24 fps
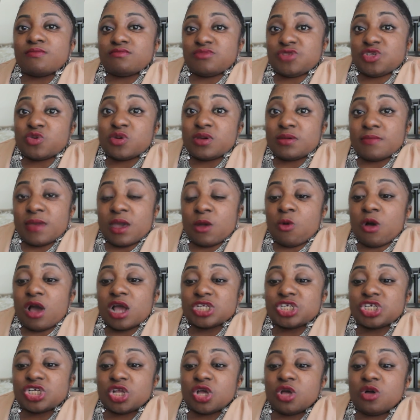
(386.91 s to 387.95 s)
doing my
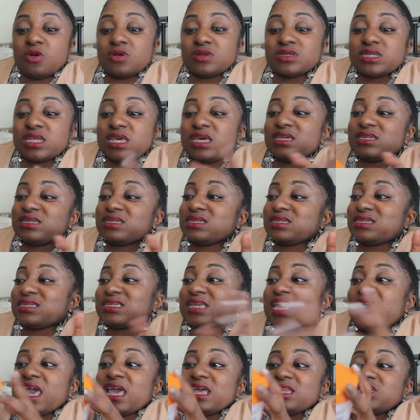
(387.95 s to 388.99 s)
wash and goes is this
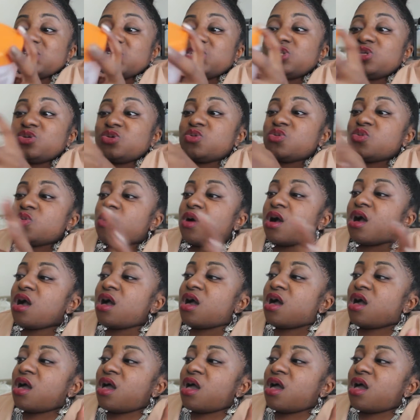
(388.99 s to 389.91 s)
Cantu